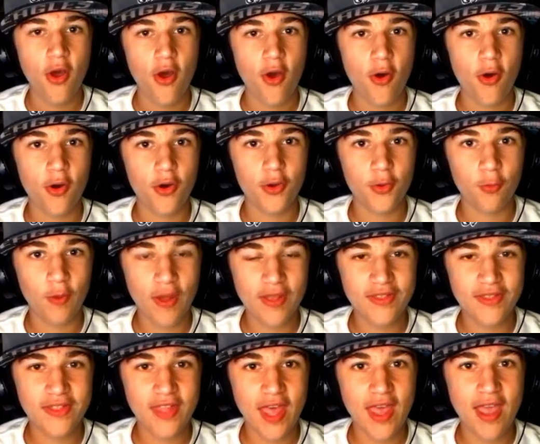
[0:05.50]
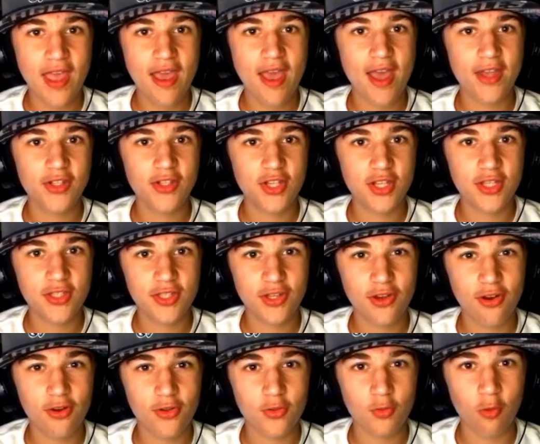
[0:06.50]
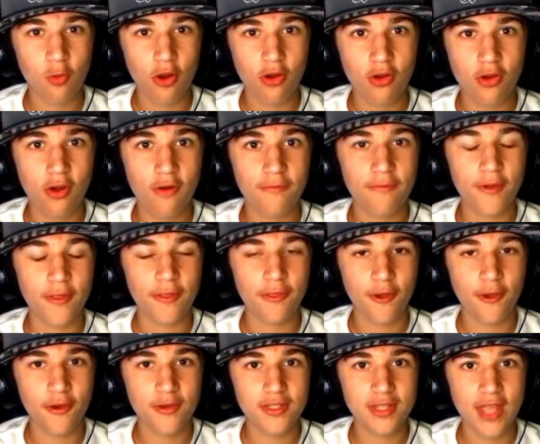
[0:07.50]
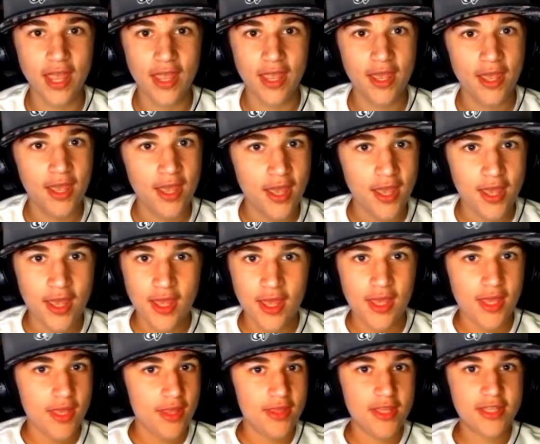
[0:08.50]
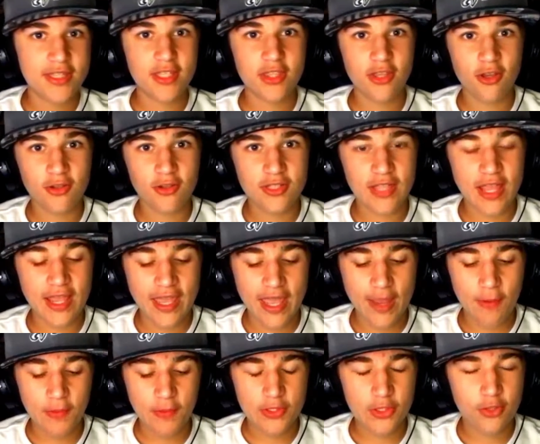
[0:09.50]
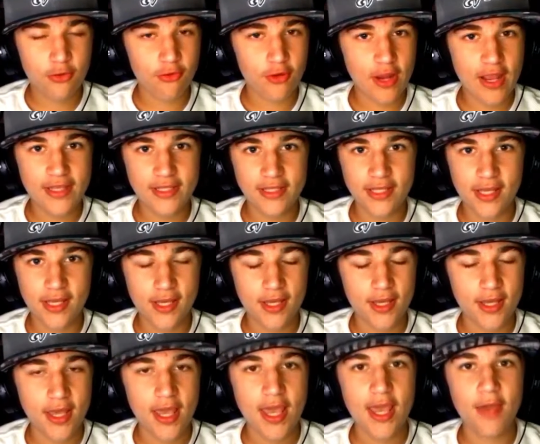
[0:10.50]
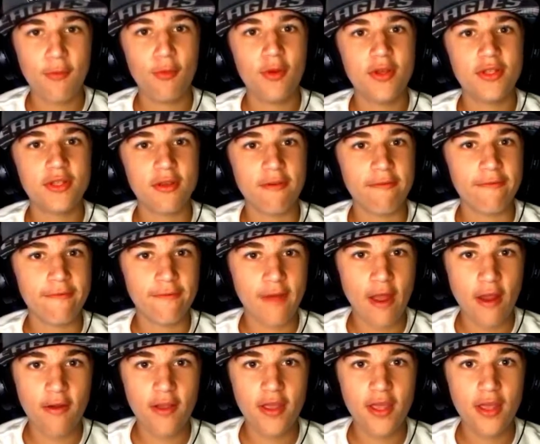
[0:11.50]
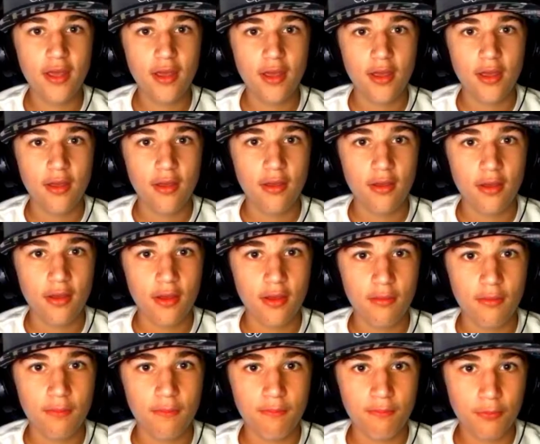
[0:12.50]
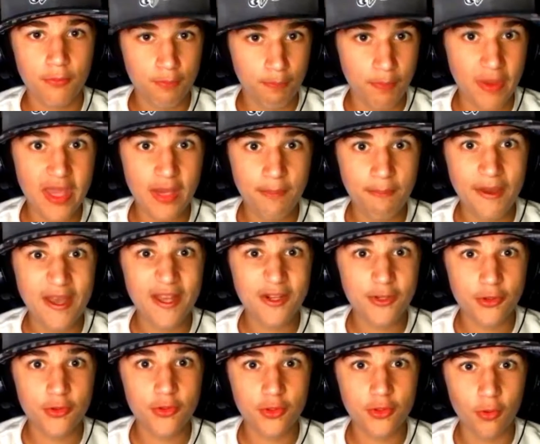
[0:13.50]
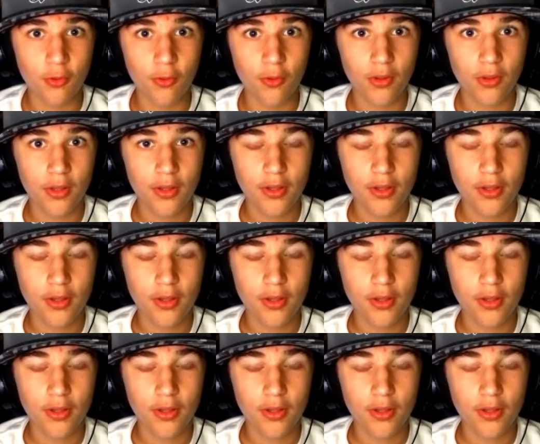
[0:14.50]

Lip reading: on Wednesday and Gene Segura's walk-off on Thursday. This Thursday game was crazy. It was a very big pitcher's duel.